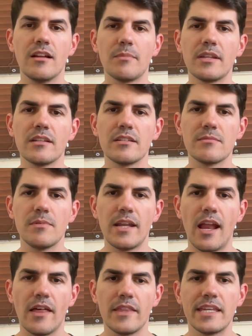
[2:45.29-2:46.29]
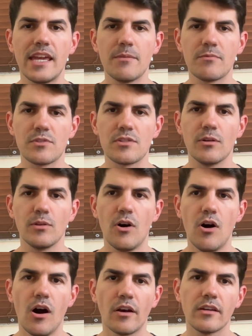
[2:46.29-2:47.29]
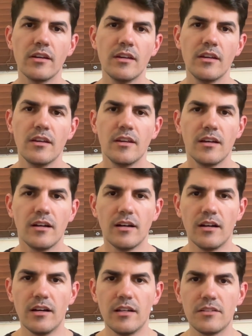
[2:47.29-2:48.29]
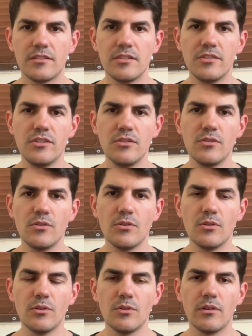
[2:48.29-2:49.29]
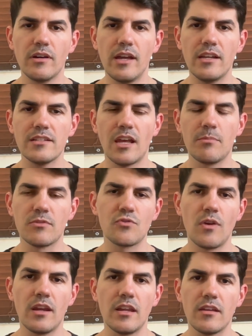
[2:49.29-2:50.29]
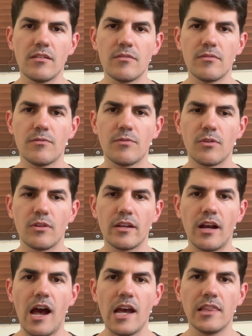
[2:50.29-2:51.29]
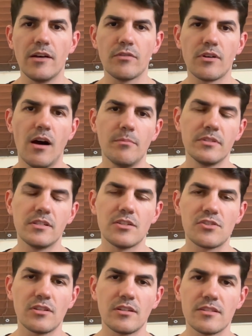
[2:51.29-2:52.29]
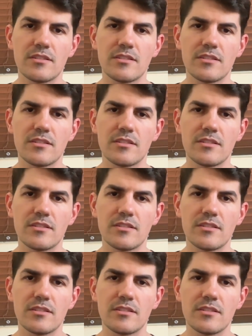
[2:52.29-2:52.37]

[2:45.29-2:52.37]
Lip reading: I mean, he's been out of the game for so long to do any type of training for like a high level competition.